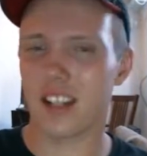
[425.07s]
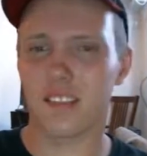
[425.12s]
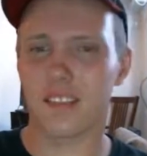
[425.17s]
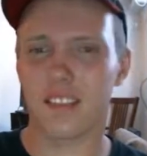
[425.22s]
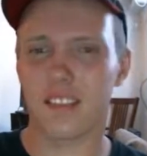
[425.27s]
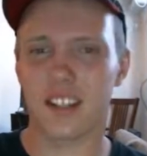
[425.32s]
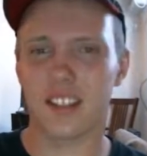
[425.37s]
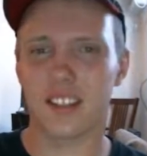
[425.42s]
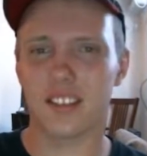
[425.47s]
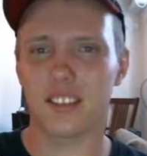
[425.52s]

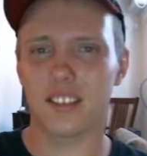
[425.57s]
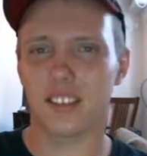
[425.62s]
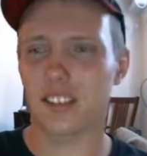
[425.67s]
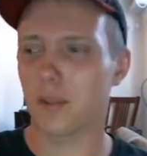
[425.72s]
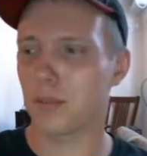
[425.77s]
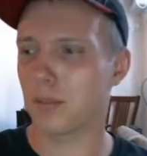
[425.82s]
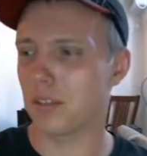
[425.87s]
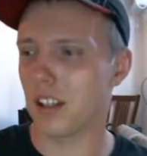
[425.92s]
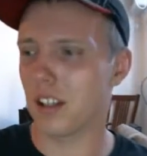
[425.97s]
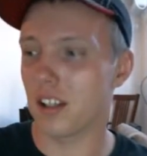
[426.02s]
had this in a
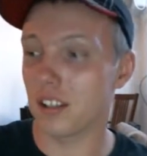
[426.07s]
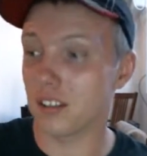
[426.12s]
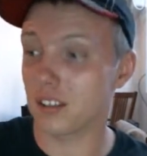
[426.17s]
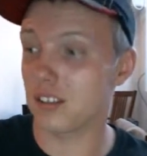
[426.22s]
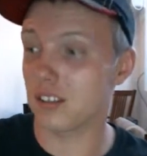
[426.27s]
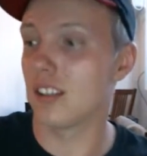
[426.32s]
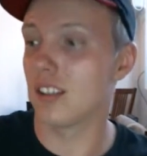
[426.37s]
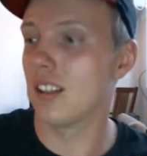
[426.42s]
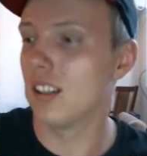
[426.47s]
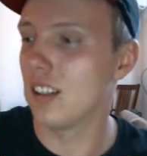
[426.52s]
couple days,
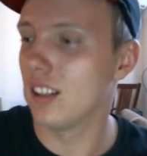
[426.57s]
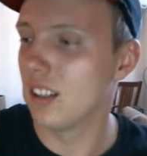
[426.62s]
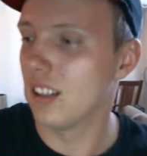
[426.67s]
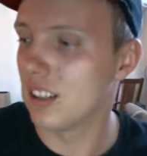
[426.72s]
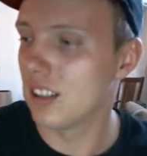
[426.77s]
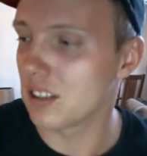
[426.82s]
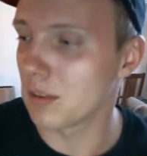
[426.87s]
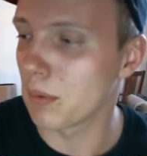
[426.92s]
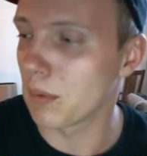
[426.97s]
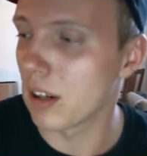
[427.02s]

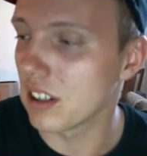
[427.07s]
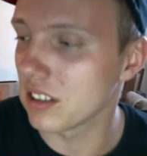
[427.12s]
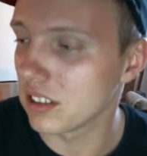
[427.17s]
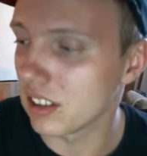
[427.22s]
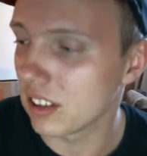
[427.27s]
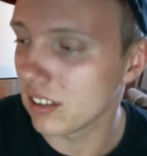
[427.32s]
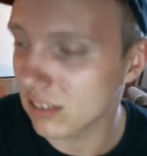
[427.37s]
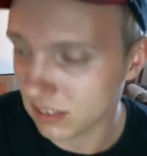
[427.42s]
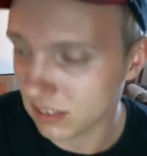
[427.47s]
surprisingly.